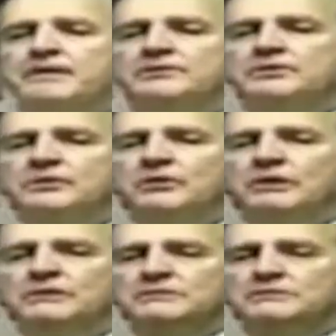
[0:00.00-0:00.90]
and the
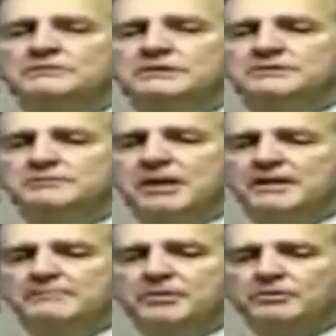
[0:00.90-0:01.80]
slogan at the
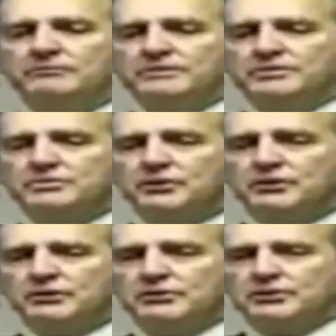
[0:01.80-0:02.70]
bottom, Novus
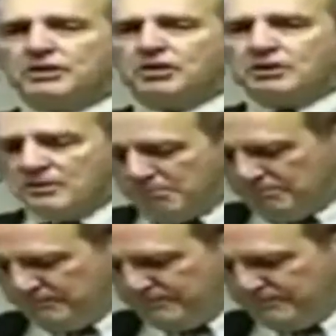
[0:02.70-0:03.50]
Ordo Seclorum.